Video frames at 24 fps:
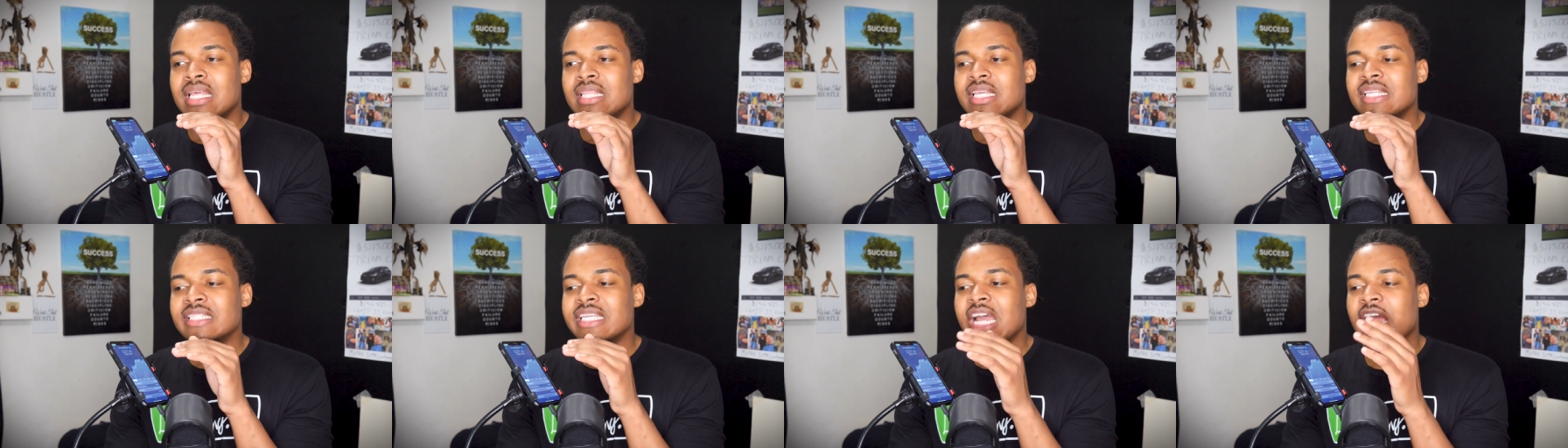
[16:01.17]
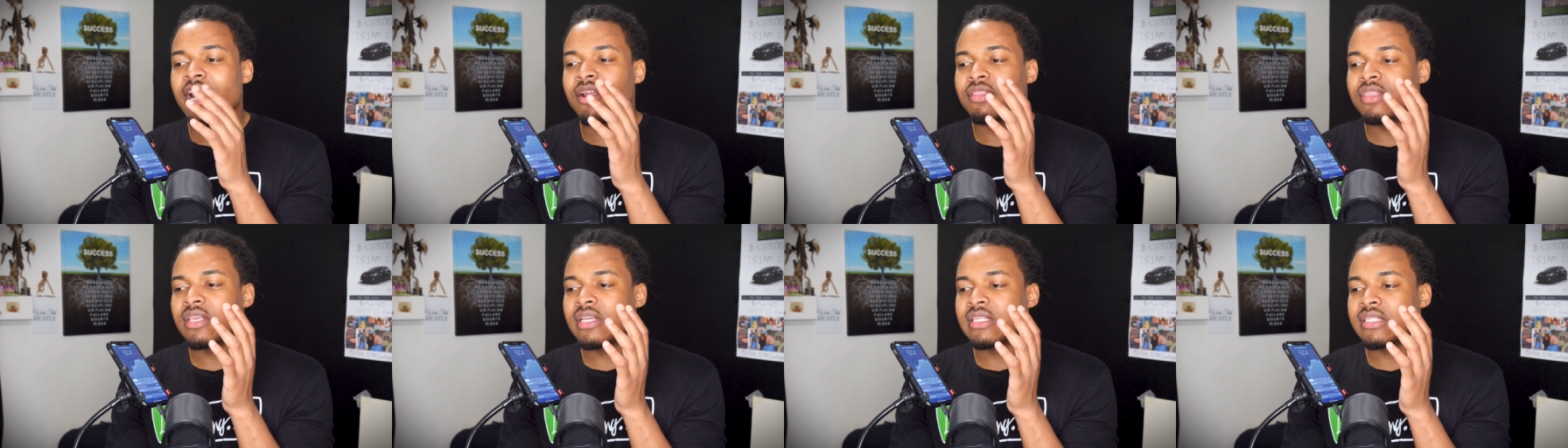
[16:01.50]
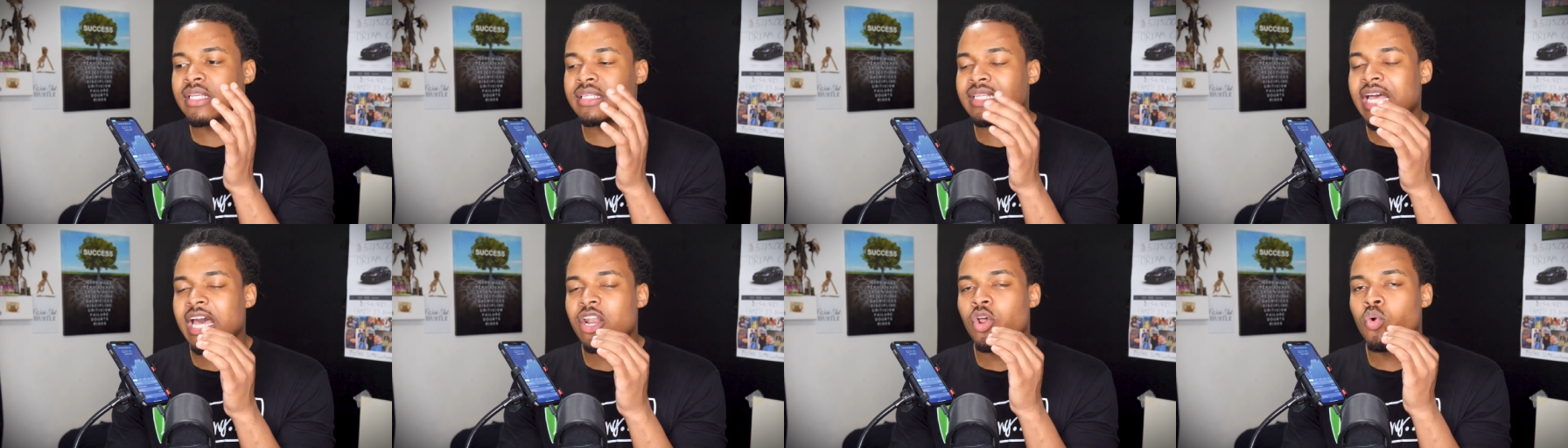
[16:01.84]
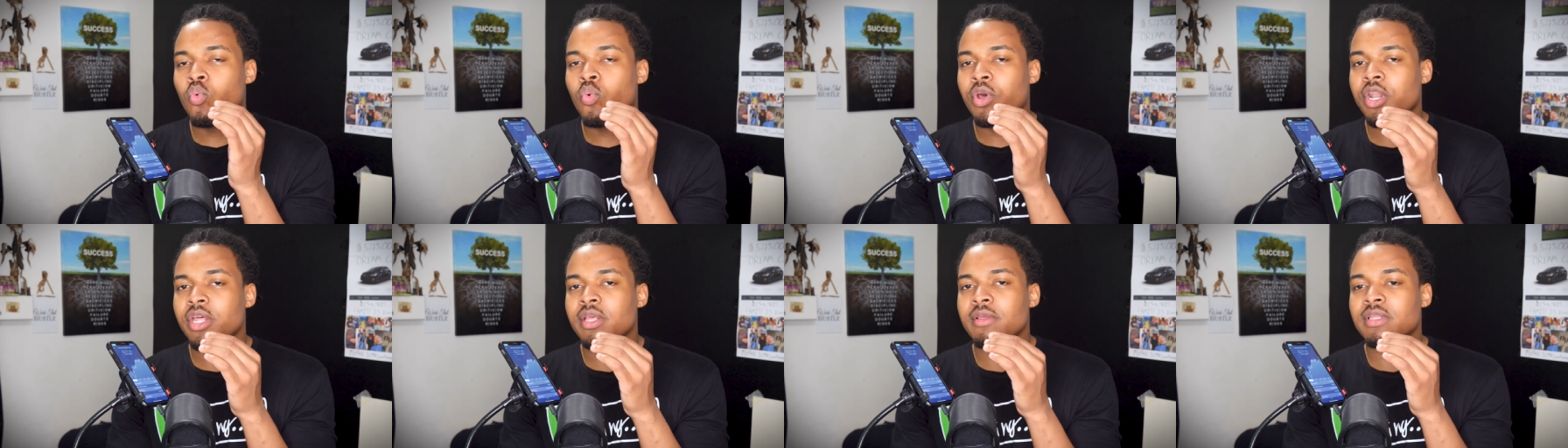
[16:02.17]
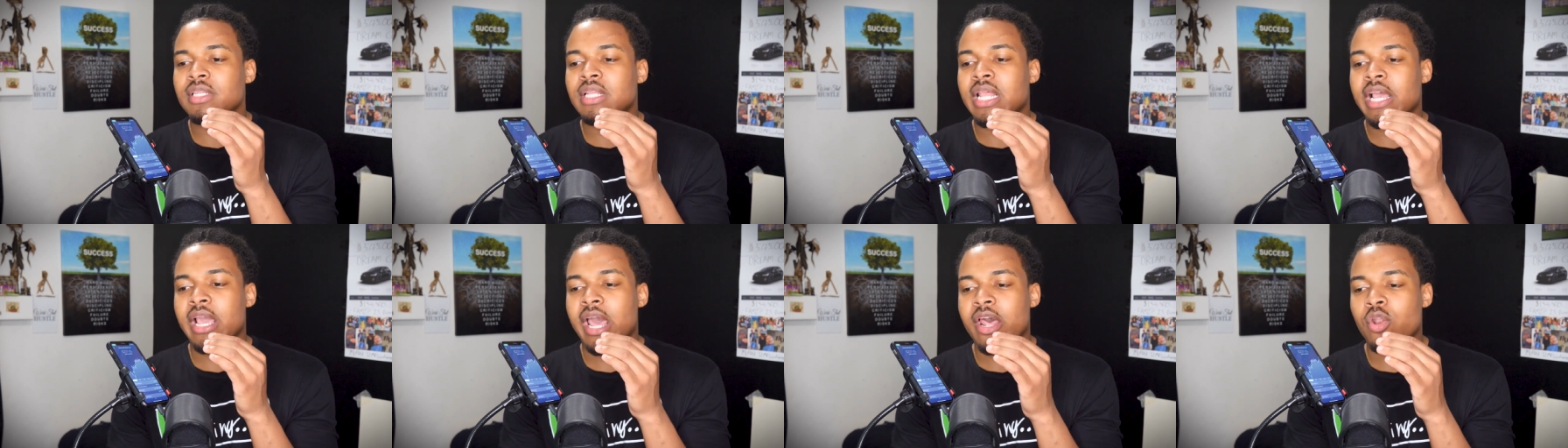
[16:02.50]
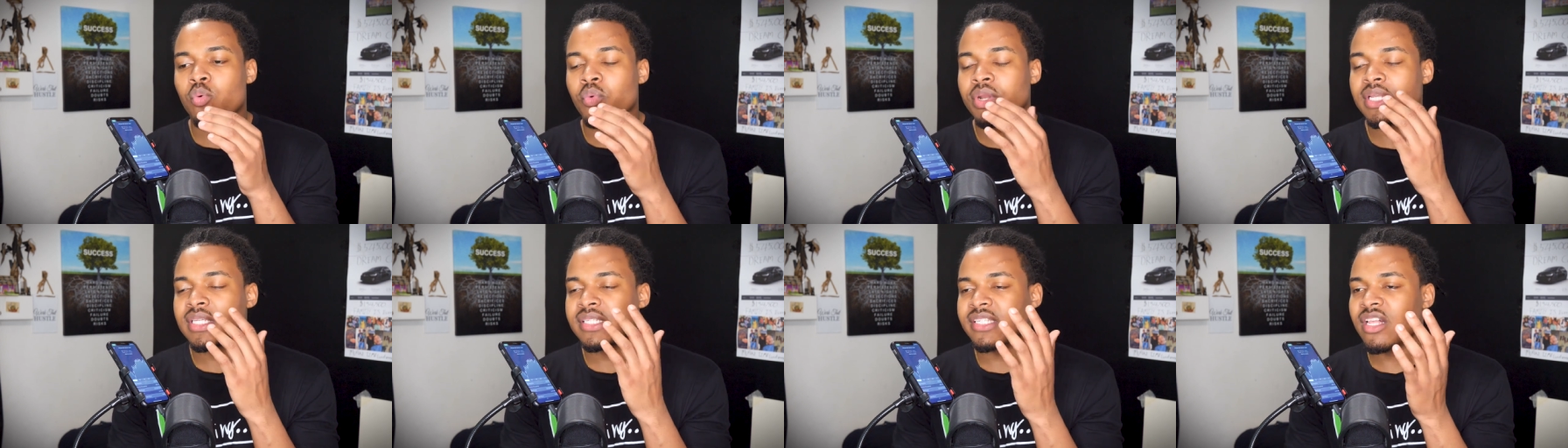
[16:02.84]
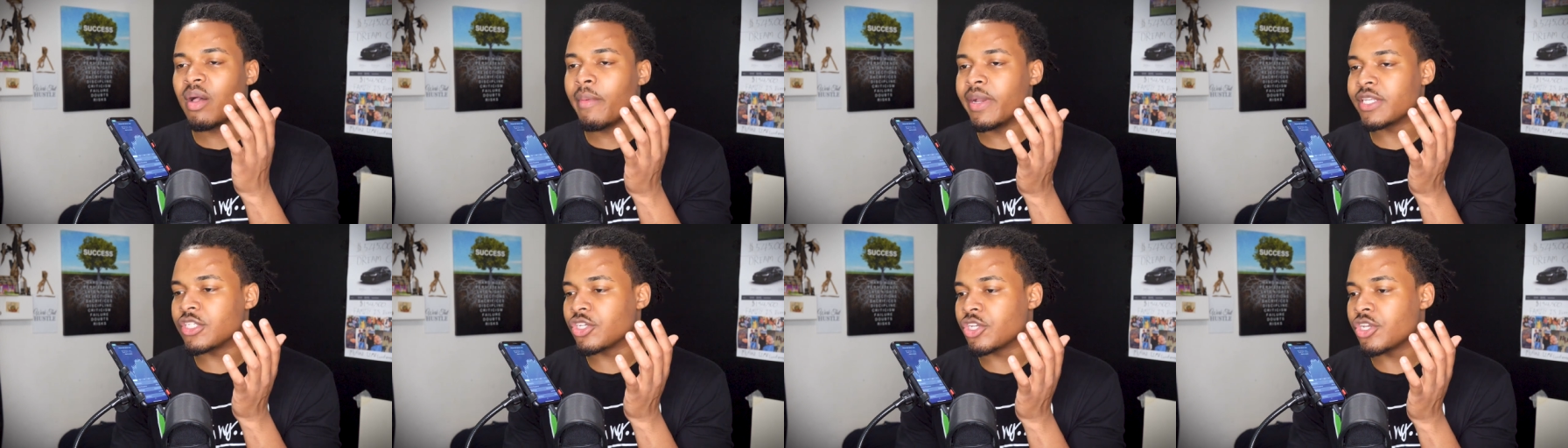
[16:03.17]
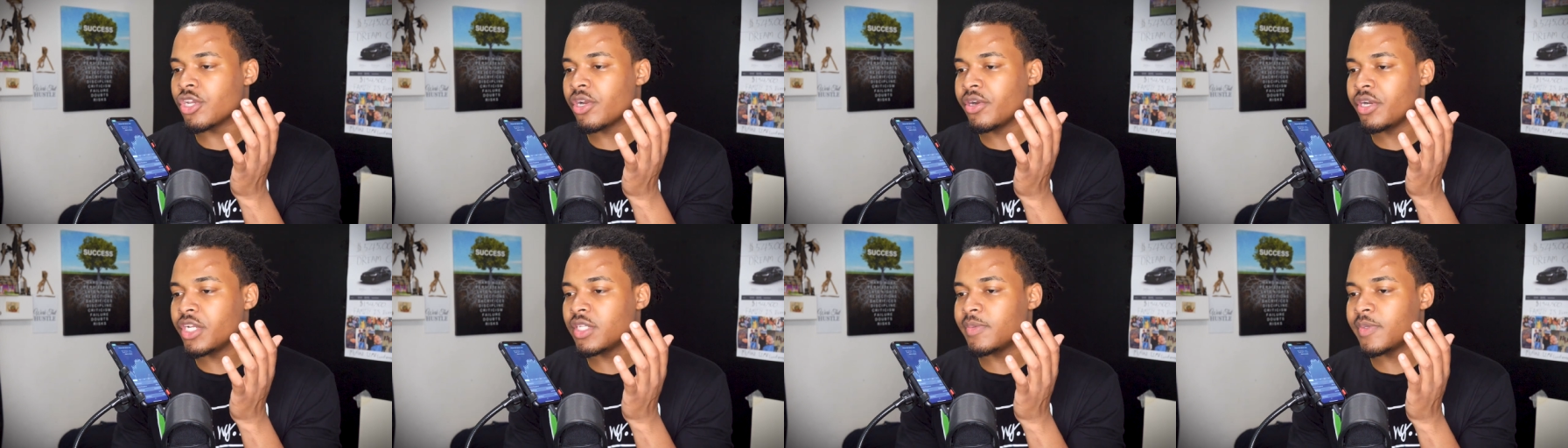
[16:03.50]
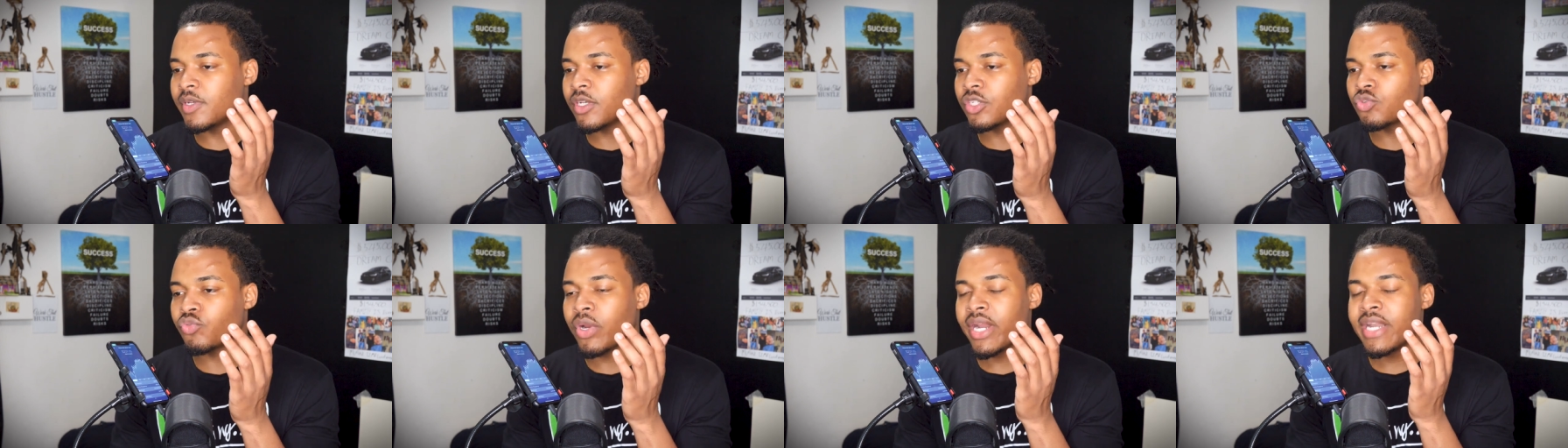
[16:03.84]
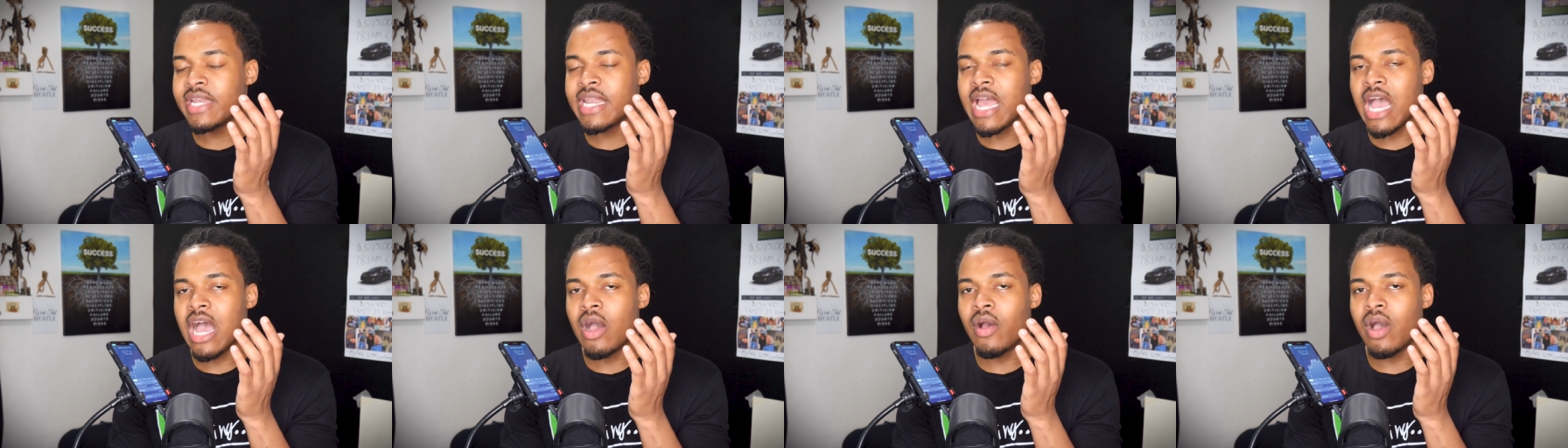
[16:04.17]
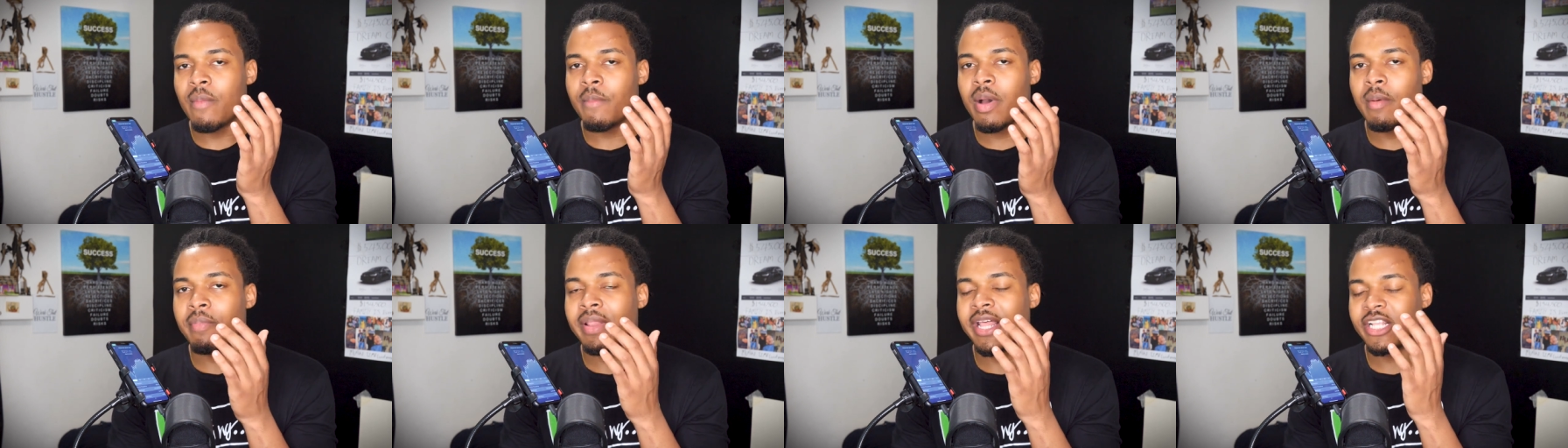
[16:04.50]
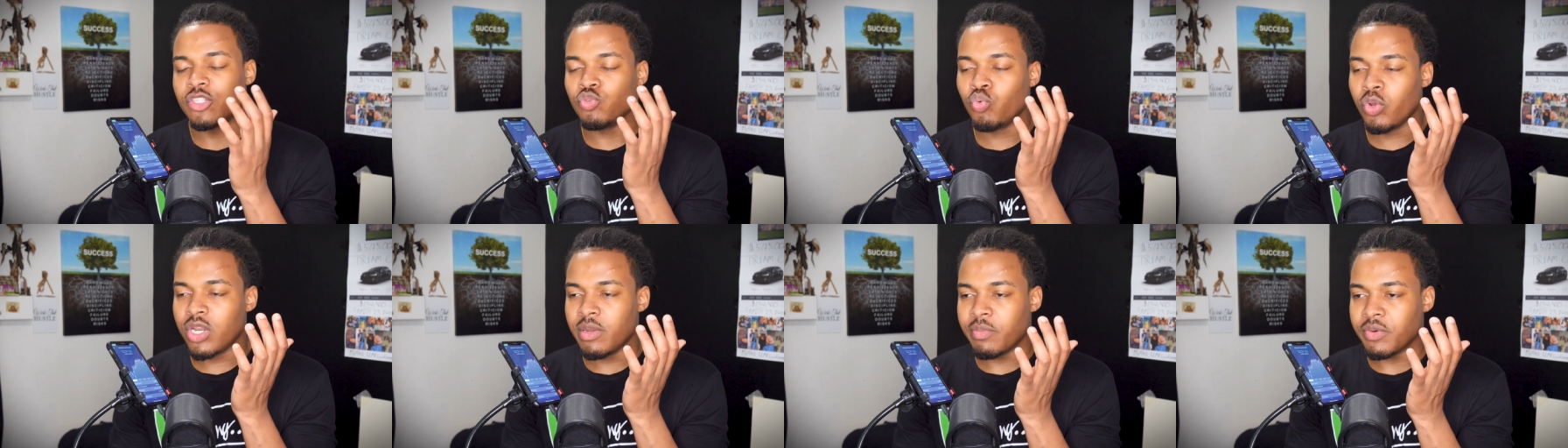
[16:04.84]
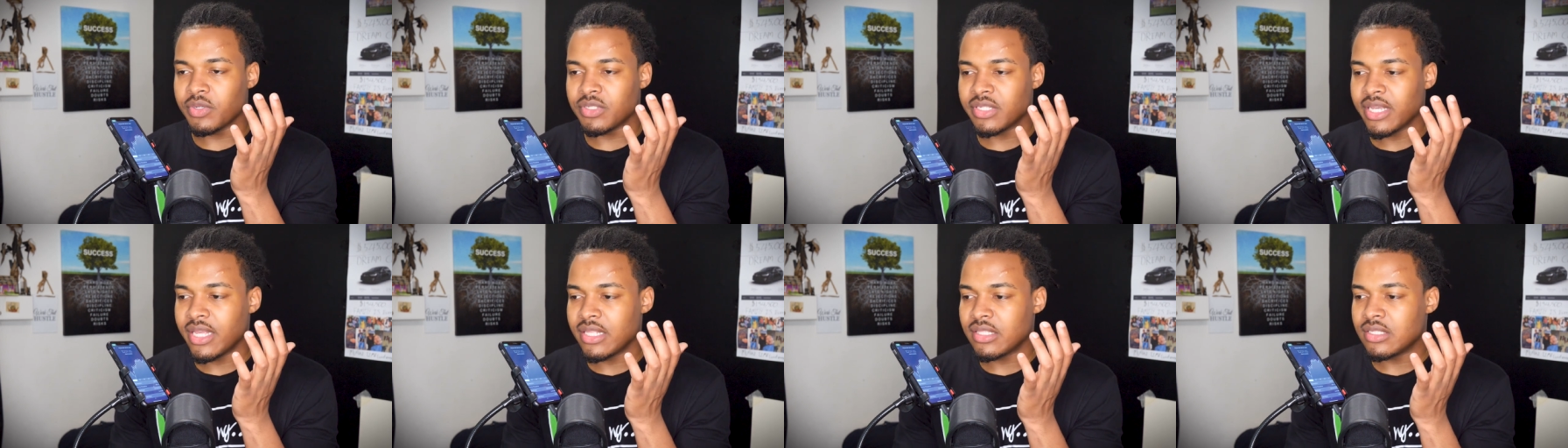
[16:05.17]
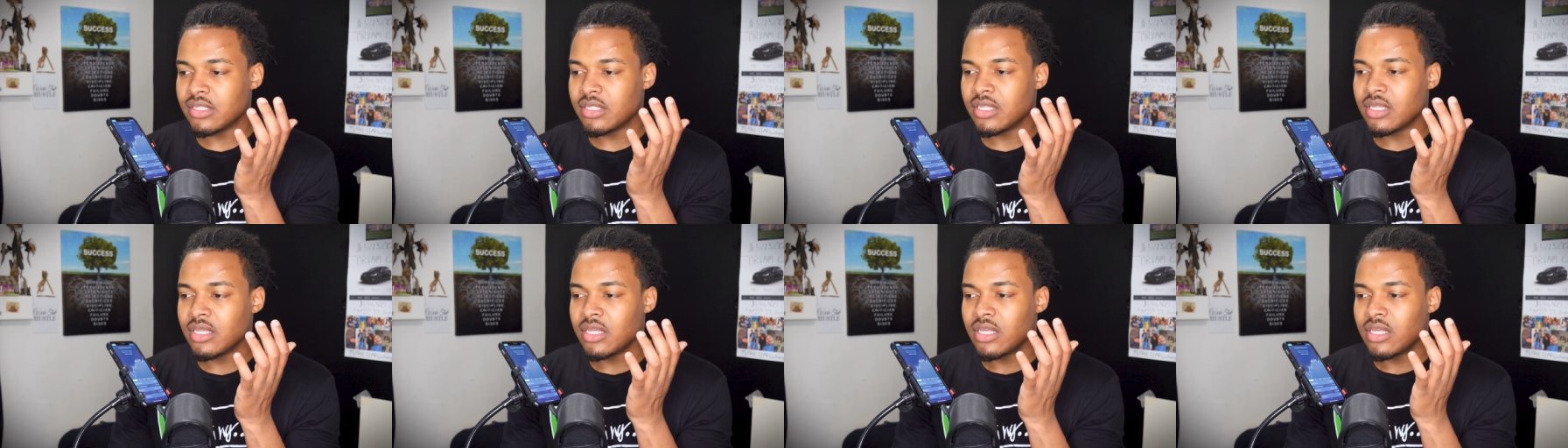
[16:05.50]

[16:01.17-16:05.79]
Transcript: the entire thing is this, I don't want to, like, I don't want to sell my securities because right now I'm up like twenty percent.